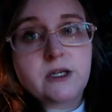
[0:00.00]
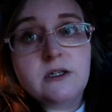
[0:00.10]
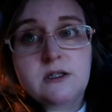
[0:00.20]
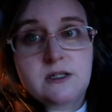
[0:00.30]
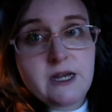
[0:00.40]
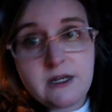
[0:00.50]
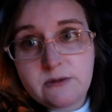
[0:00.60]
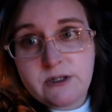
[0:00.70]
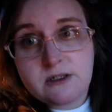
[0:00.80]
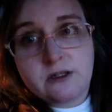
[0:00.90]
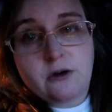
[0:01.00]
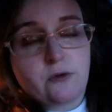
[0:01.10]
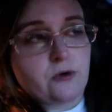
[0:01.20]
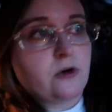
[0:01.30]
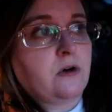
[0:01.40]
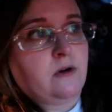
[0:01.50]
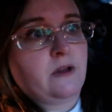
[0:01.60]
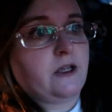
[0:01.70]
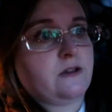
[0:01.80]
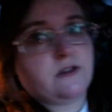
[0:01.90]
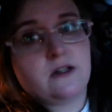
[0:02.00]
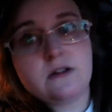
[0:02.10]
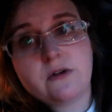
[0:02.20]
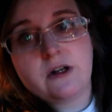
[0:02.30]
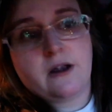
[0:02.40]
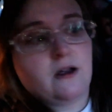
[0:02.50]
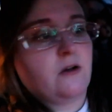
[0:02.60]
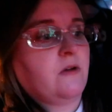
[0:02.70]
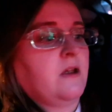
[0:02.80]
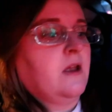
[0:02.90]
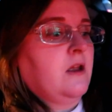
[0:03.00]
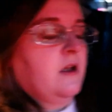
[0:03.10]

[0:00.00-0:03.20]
because the day is basically over. Like the sun's going down.